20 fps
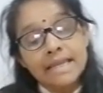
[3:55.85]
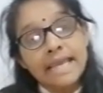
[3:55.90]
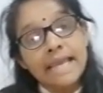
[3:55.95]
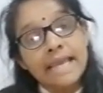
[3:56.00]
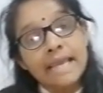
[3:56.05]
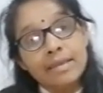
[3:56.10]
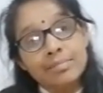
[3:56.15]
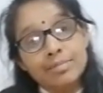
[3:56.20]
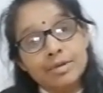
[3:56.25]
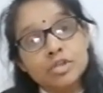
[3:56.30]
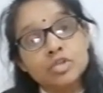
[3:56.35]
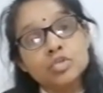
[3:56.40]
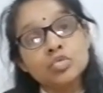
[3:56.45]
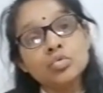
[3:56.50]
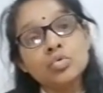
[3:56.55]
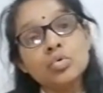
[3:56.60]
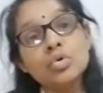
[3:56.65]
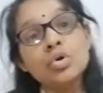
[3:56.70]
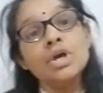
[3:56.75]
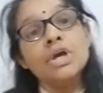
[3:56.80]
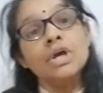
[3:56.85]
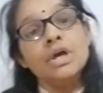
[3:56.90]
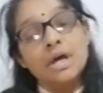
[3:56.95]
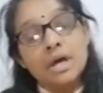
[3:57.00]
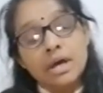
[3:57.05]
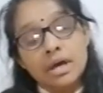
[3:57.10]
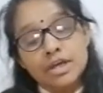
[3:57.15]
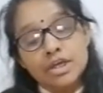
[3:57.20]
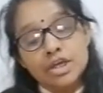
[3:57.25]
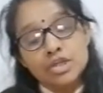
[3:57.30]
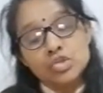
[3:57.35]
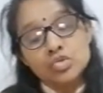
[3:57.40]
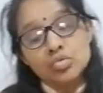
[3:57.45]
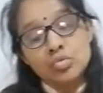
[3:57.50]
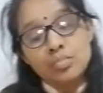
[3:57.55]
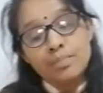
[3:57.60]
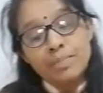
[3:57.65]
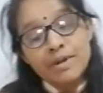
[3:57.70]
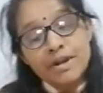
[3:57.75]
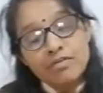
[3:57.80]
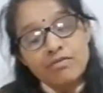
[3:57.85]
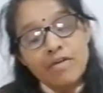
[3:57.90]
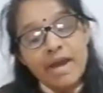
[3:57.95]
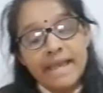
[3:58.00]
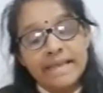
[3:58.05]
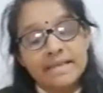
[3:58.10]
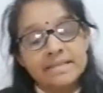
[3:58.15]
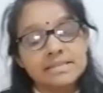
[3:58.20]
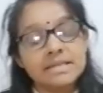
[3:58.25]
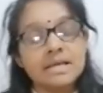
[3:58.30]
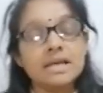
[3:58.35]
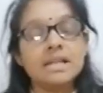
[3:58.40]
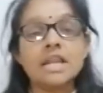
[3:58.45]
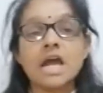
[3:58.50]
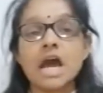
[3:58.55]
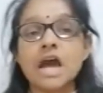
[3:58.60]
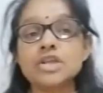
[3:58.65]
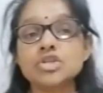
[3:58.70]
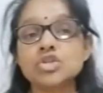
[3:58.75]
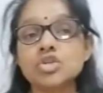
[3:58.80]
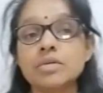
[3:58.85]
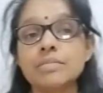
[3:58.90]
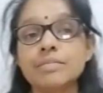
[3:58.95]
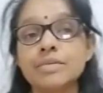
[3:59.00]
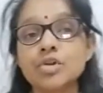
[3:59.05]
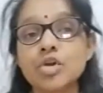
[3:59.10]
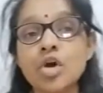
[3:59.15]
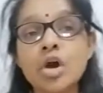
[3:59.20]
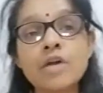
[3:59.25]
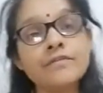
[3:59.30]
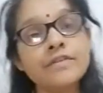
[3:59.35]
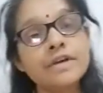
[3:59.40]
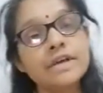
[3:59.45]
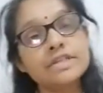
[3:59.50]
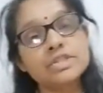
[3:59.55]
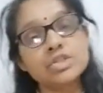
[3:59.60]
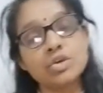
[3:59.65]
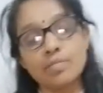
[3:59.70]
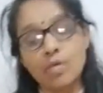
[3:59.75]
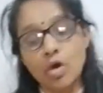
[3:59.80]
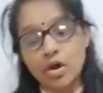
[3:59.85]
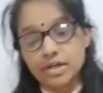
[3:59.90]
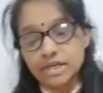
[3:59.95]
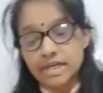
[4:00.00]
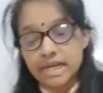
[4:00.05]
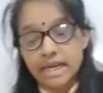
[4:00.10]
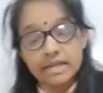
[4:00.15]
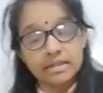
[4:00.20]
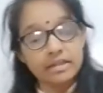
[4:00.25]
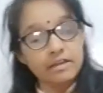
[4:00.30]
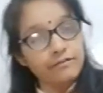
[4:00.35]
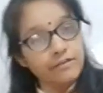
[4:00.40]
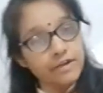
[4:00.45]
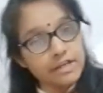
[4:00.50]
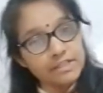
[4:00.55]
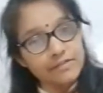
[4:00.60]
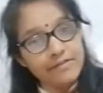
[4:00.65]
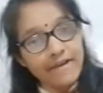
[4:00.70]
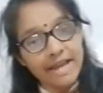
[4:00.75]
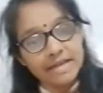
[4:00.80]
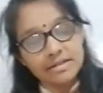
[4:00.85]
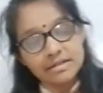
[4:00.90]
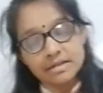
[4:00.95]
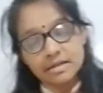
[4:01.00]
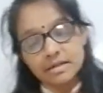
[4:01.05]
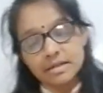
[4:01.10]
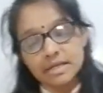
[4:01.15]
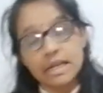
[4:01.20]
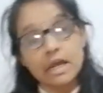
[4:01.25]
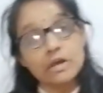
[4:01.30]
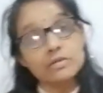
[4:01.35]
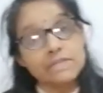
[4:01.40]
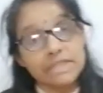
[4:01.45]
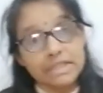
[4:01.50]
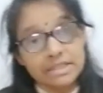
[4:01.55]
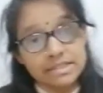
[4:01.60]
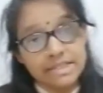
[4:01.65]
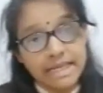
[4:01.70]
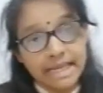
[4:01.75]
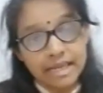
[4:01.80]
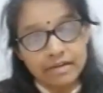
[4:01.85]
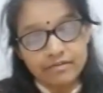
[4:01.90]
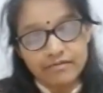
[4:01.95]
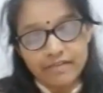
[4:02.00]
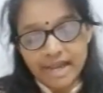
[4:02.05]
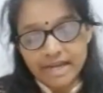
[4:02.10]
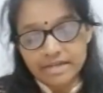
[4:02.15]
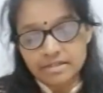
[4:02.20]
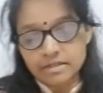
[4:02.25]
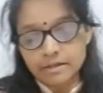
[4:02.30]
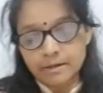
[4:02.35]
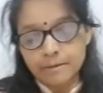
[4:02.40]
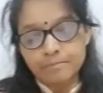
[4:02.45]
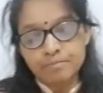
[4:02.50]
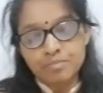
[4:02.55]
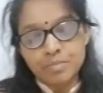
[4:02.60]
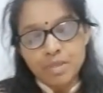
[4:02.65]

able to supervise a large number of subordinate. The first factor. Now see the second factor,